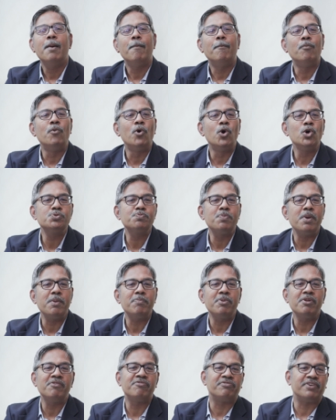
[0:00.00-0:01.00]
most
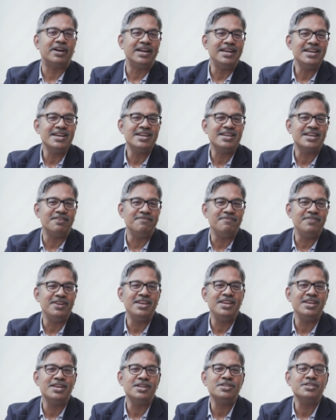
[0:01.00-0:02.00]
people find it
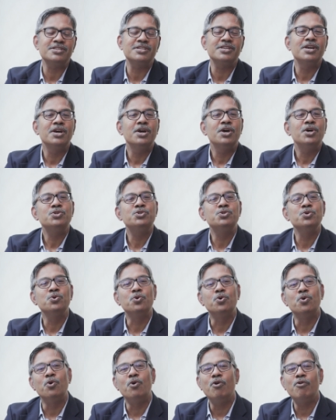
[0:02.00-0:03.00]
convenient to
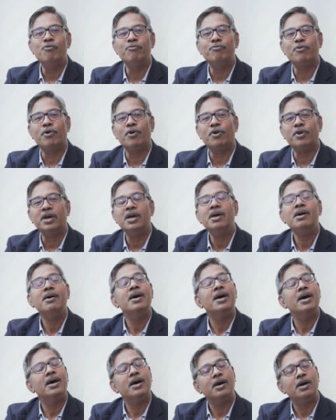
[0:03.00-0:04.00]
go for a
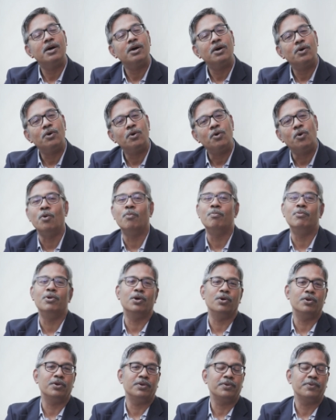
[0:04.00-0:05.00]
home
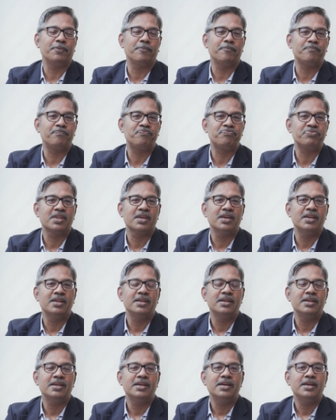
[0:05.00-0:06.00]
loan.
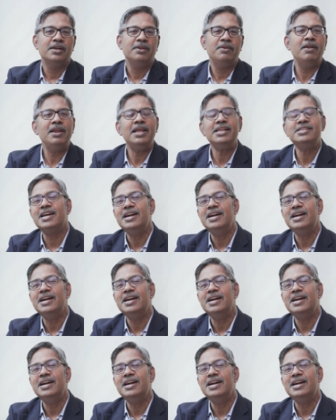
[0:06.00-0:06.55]
Now let's